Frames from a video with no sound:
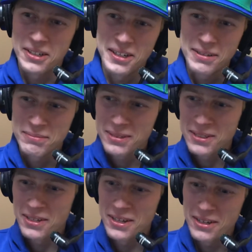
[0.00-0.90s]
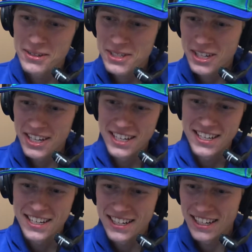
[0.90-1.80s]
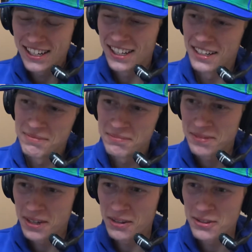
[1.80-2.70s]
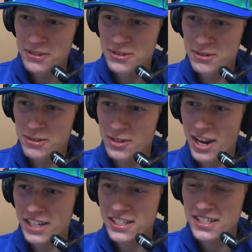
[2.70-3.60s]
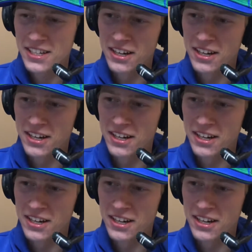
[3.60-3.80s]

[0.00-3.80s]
It was good. Just three strikes.